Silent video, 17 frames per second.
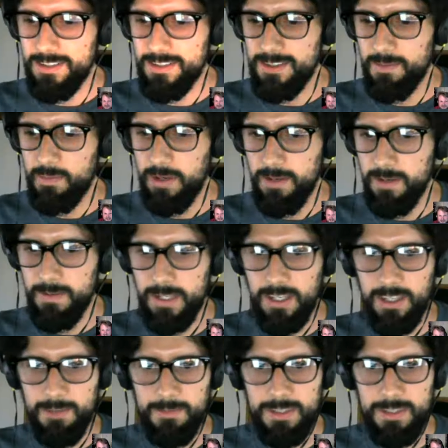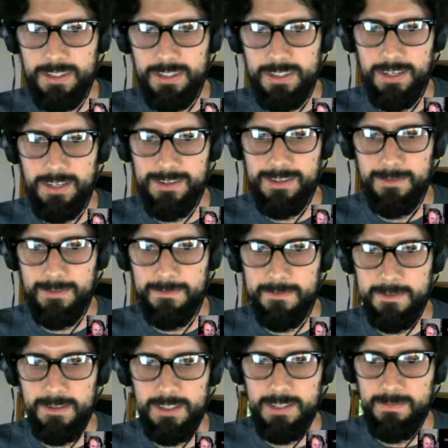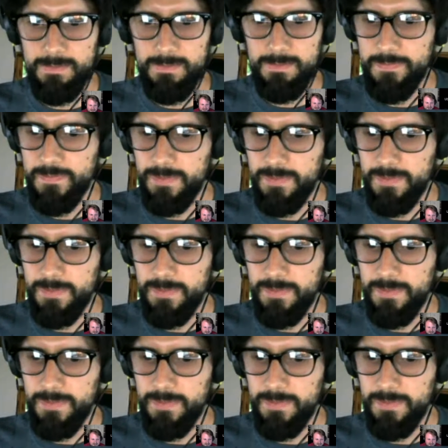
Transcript: the public invitation for them.